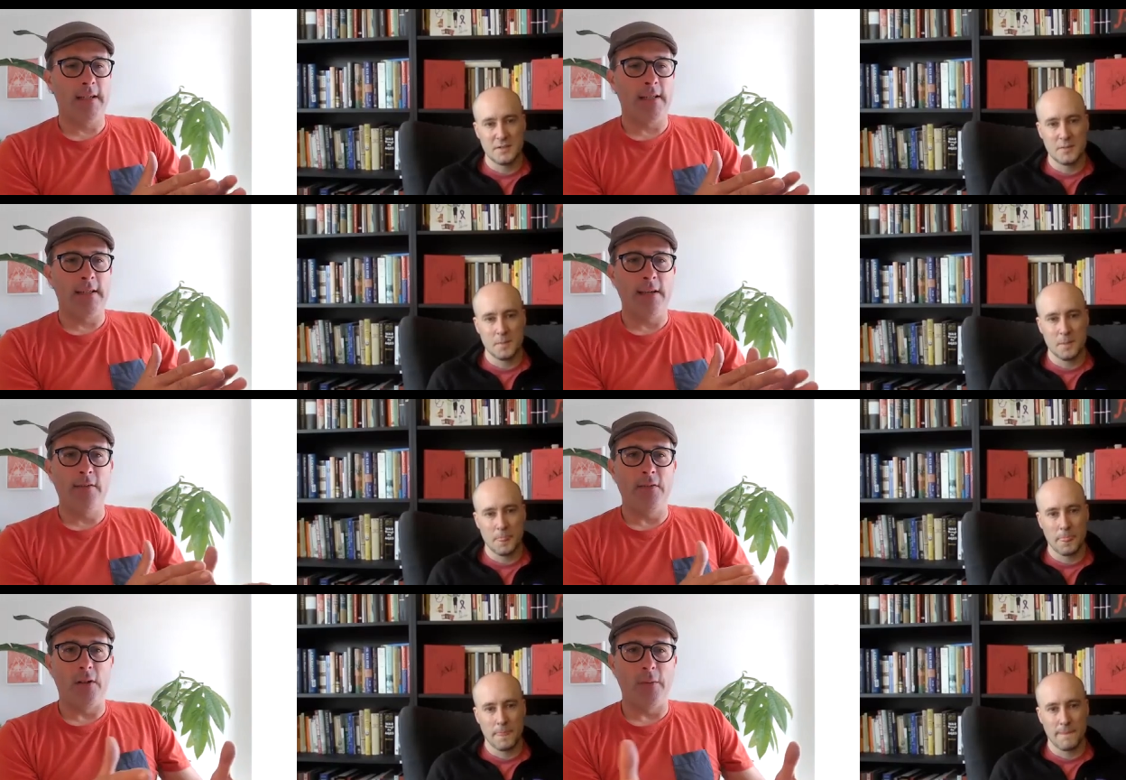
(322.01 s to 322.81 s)

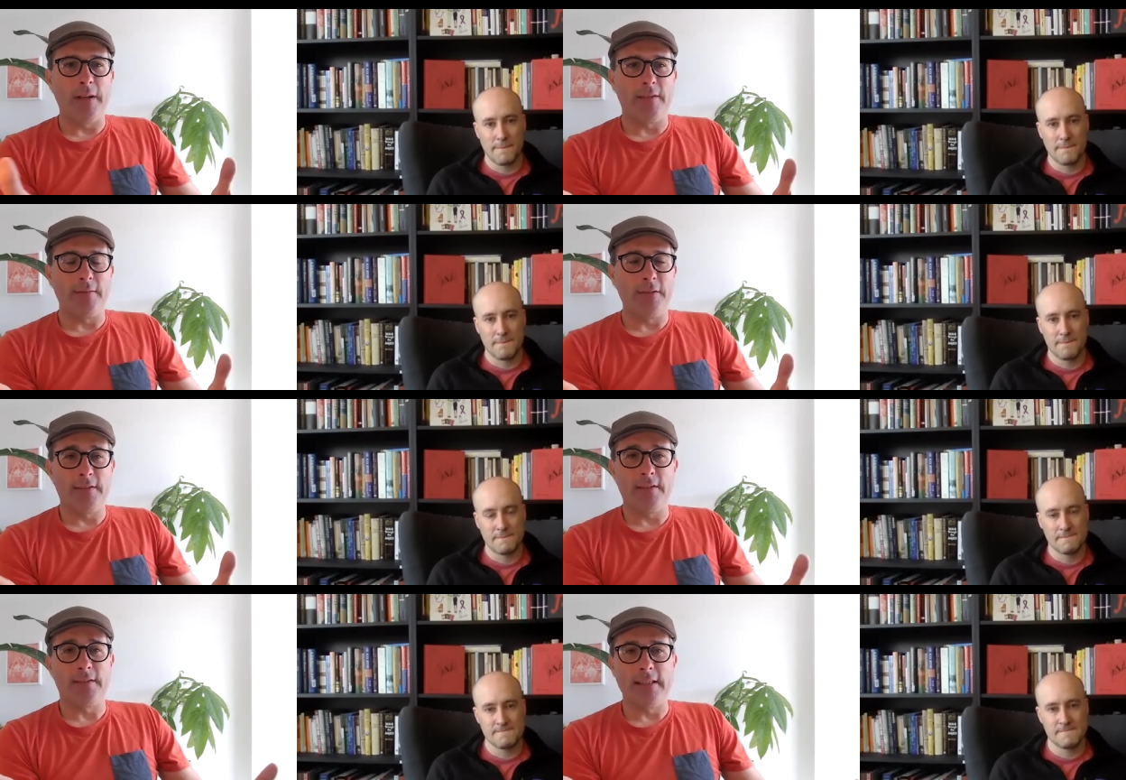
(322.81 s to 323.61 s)
Speaker 1: continued all the way through and
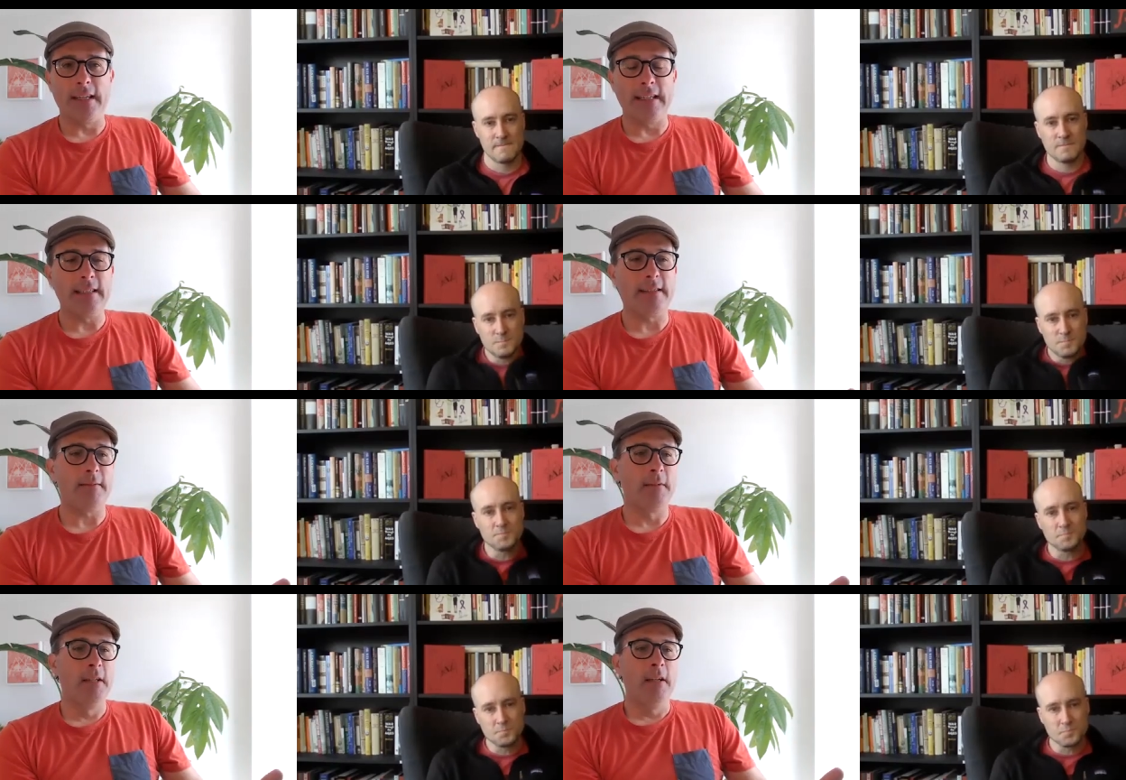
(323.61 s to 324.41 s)
still today is
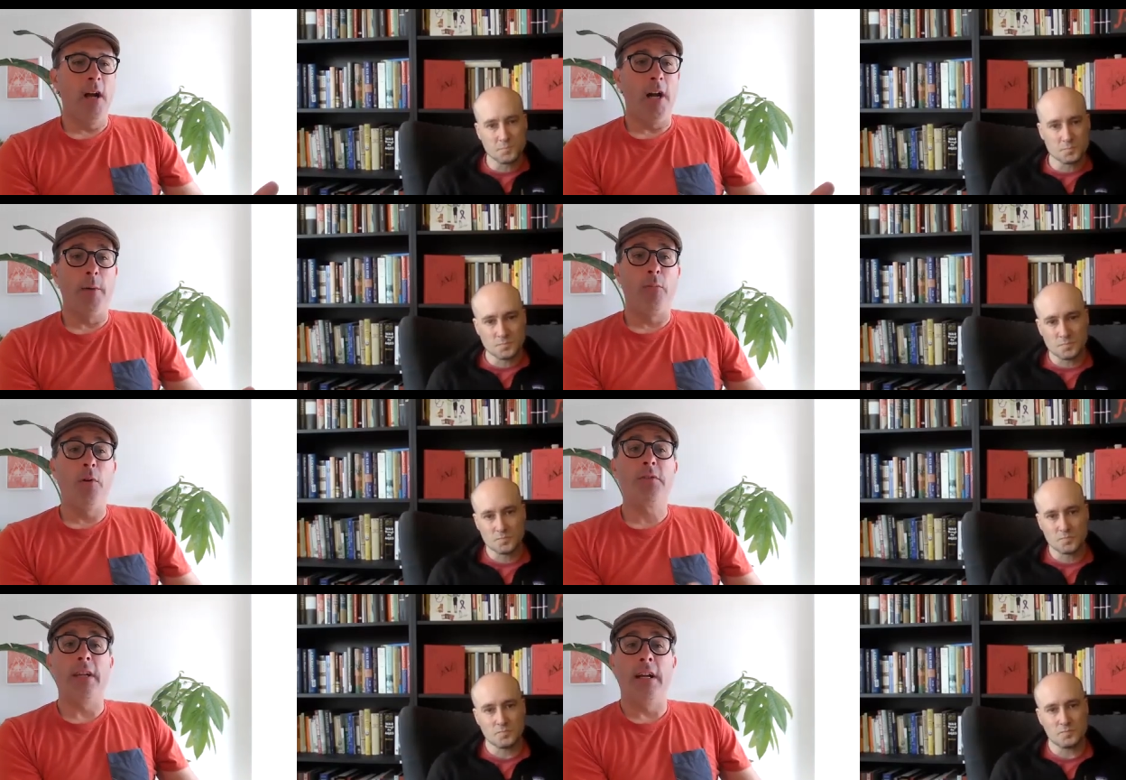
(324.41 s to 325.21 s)
that our
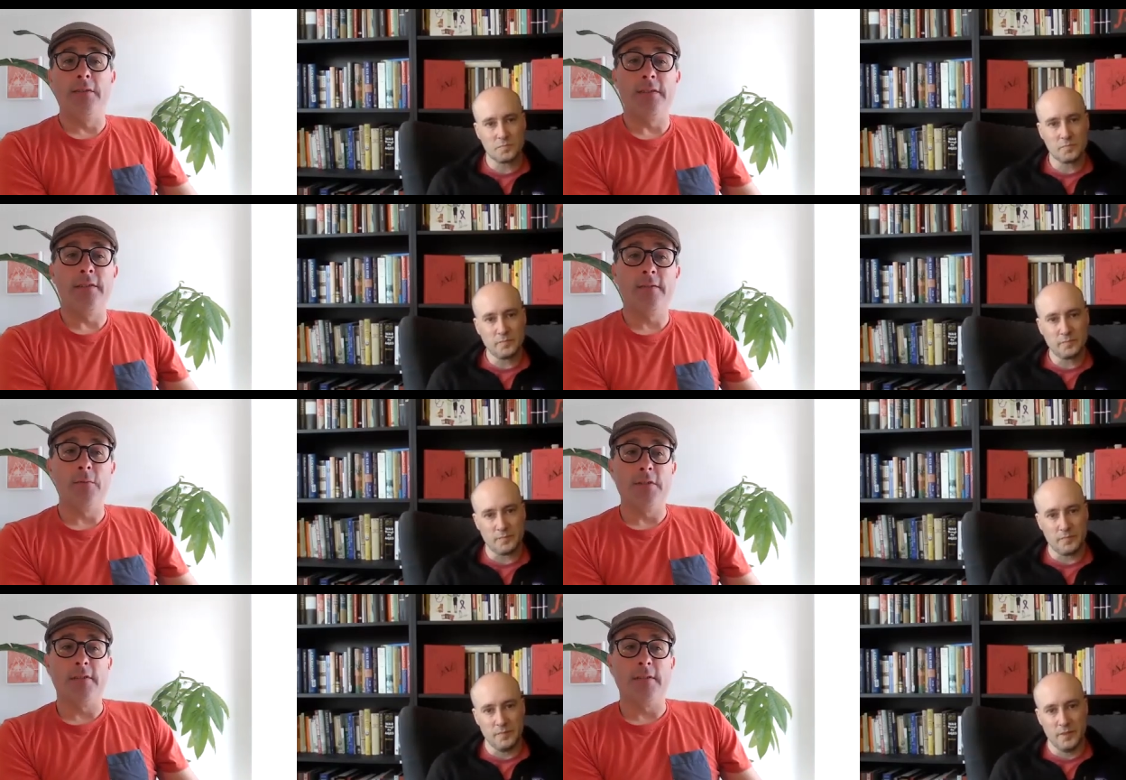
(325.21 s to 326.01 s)
approach to houses
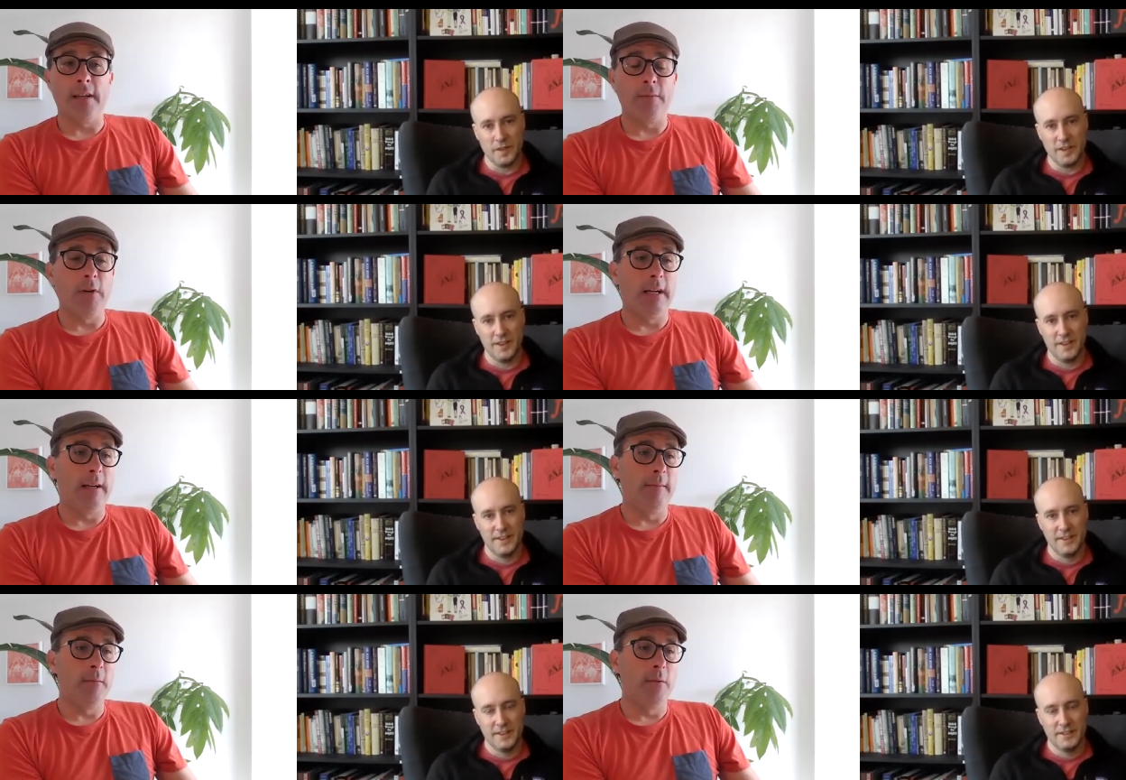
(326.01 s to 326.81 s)
was that
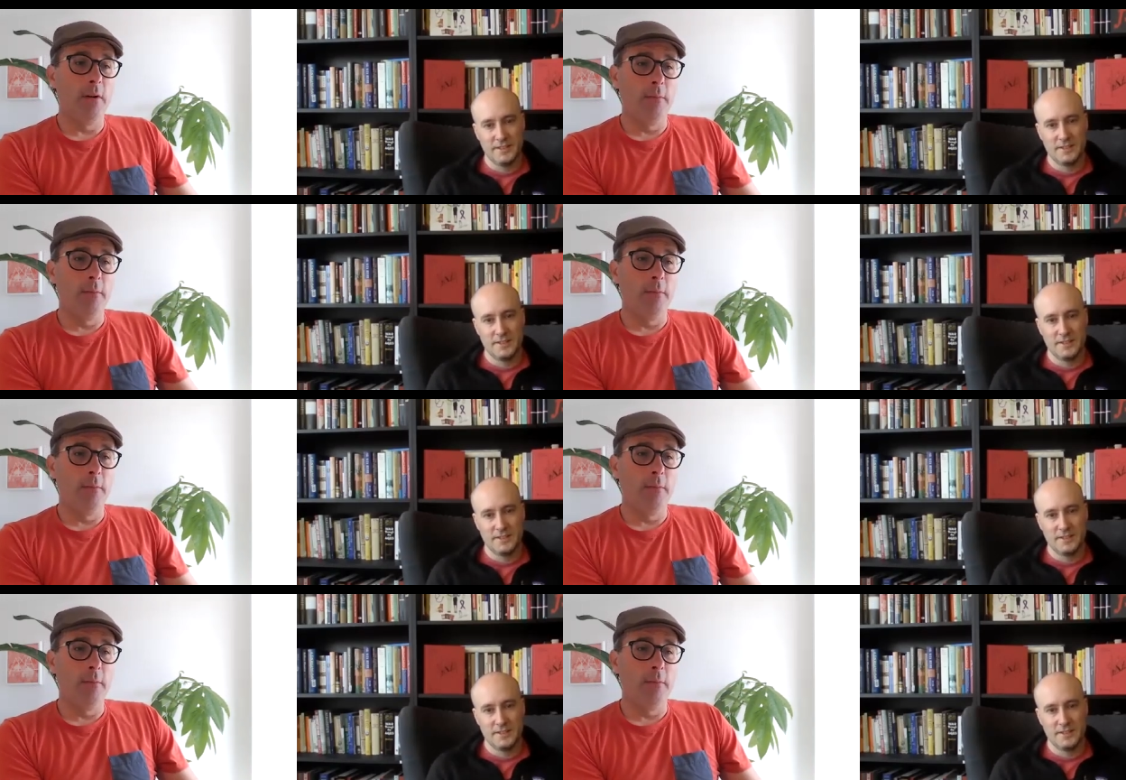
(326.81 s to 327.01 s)
um,